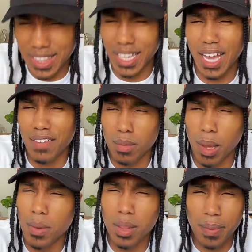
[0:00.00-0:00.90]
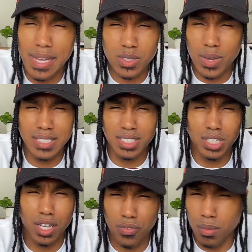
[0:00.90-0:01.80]
think after my mother passed away, I
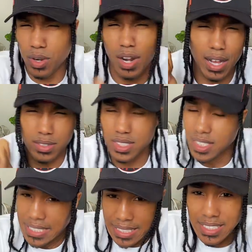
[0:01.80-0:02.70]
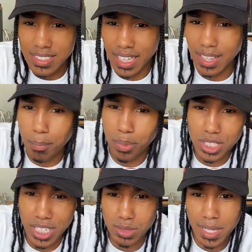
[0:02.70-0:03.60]
just took her from her house. I'm
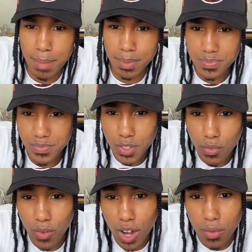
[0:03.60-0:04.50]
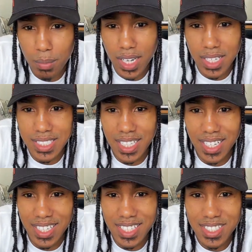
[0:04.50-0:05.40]
pretty sure that's what happened. Far from ugly
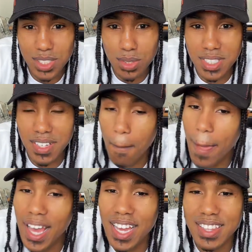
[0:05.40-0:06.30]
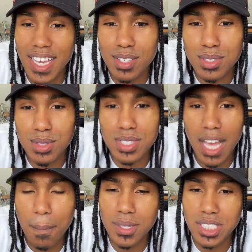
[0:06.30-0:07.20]
duckling. Susie. Hey, thank you,
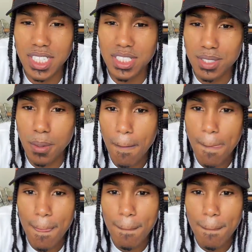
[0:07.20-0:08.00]
Susie. I appreciate you.